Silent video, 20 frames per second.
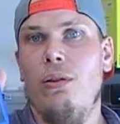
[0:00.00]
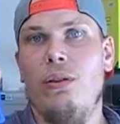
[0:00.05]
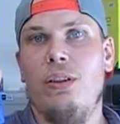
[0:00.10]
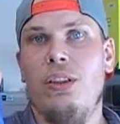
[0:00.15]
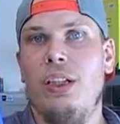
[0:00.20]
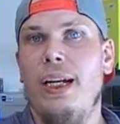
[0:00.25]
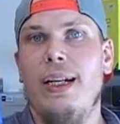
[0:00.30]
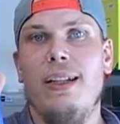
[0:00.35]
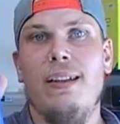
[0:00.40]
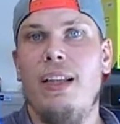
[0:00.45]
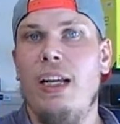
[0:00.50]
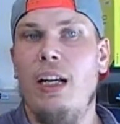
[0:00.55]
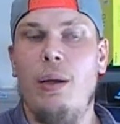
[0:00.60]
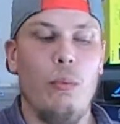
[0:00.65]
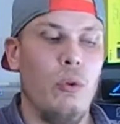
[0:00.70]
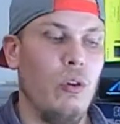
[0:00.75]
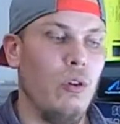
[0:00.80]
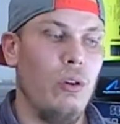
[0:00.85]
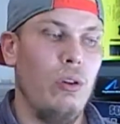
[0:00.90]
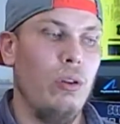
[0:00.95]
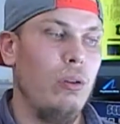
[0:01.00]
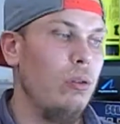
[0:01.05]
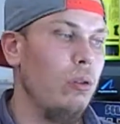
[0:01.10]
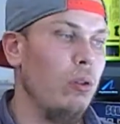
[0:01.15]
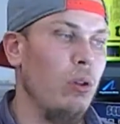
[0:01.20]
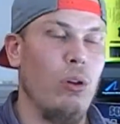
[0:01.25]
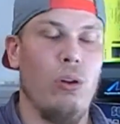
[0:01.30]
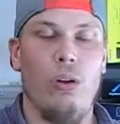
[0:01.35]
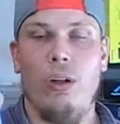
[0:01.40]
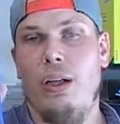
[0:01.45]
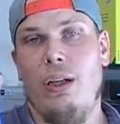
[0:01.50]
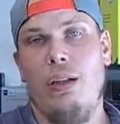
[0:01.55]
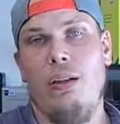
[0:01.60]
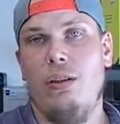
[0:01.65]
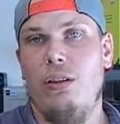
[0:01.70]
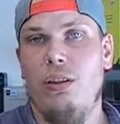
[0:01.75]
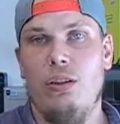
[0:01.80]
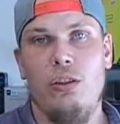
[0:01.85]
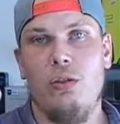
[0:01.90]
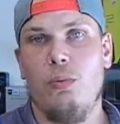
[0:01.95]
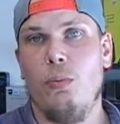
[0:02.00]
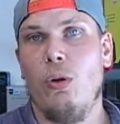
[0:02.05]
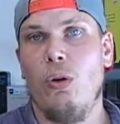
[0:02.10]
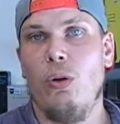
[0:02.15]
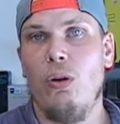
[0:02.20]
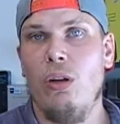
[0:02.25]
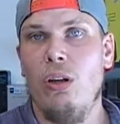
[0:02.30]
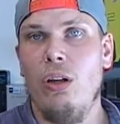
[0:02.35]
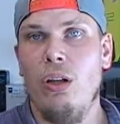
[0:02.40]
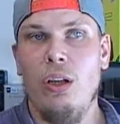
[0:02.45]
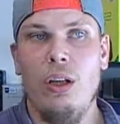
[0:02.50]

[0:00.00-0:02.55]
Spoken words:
tech demo or a small